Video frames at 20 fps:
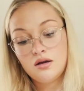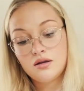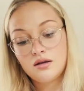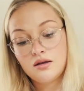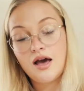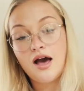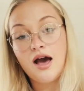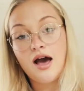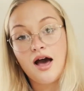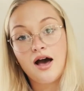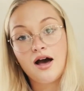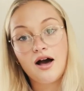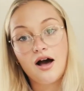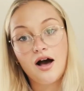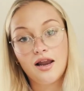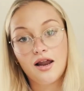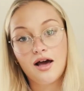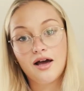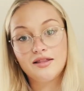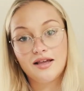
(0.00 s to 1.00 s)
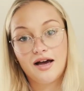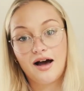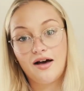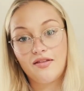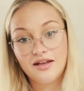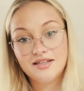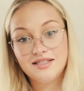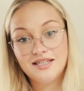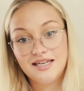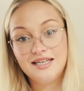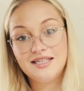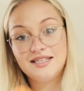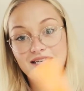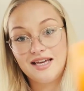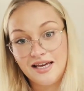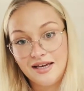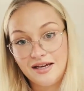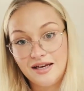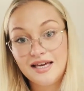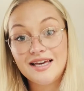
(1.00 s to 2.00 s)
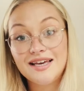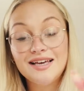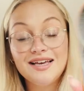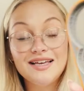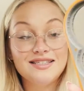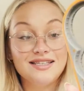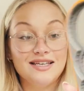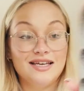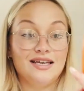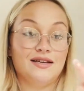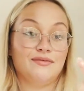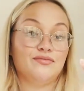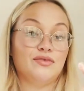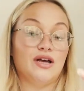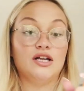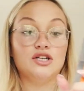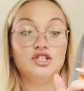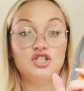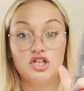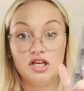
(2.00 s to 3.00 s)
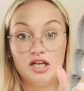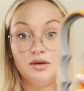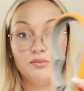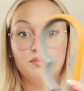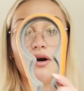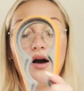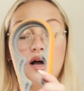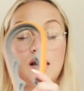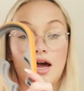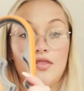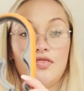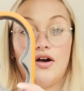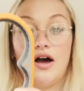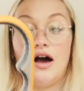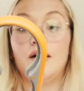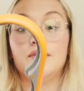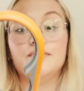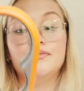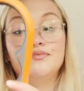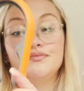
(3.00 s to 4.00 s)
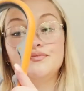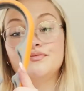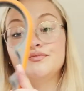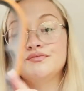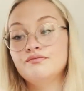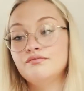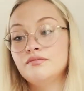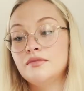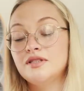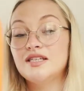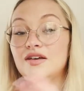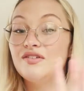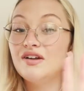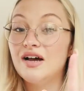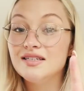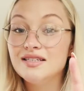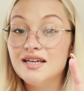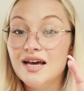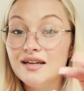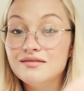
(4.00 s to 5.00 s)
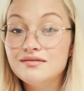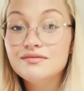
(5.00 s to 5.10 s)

Yeah, I like that. That's easy and cheap. I like that. 7 out of 10.